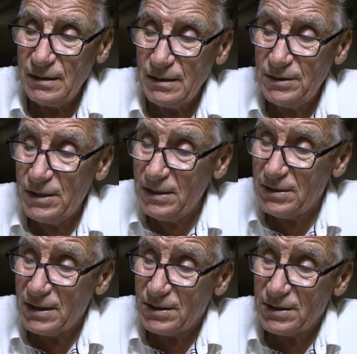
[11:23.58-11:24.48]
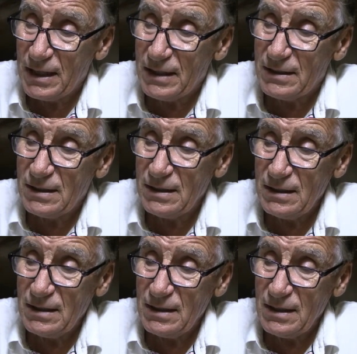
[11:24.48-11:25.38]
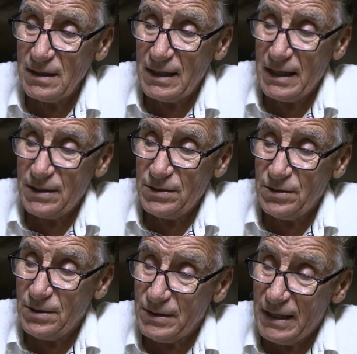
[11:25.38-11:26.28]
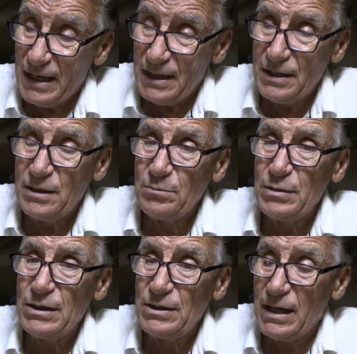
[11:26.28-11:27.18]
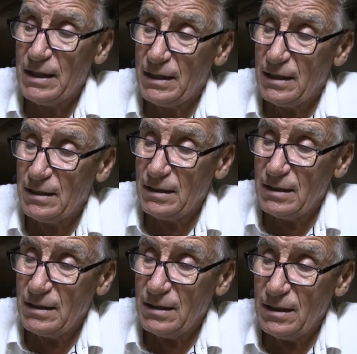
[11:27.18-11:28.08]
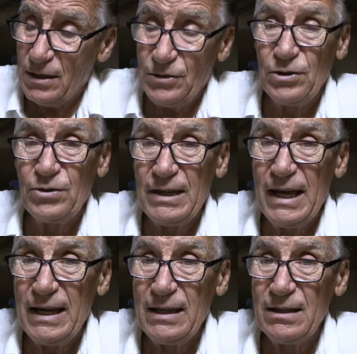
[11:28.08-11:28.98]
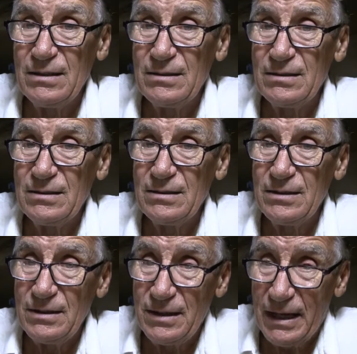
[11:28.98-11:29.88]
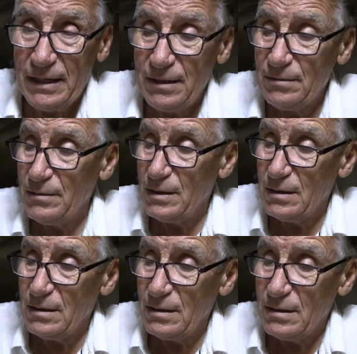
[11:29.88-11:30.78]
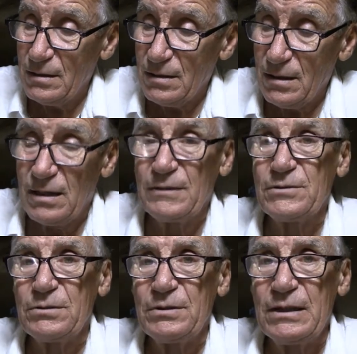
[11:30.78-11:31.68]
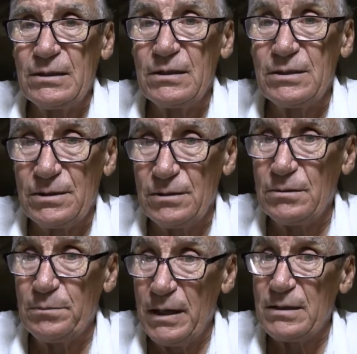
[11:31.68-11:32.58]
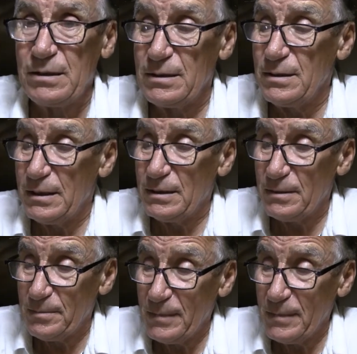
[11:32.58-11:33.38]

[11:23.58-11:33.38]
Jesus said, "Let your yea be yea, and your nay, nay." I'll have to read this to Beth, I think.